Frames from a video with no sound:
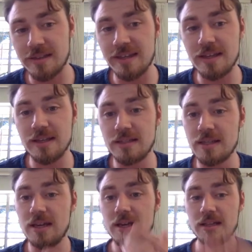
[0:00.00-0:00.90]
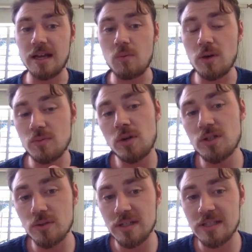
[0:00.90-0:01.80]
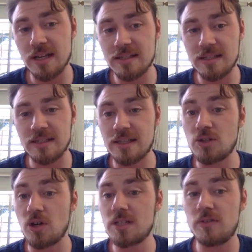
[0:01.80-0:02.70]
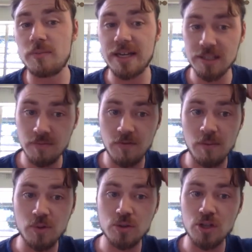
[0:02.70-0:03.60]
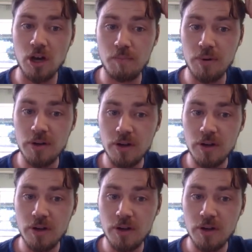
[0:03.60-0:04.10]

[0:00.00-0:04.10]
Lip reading: I think it's like what you're discussing is the transformation from your top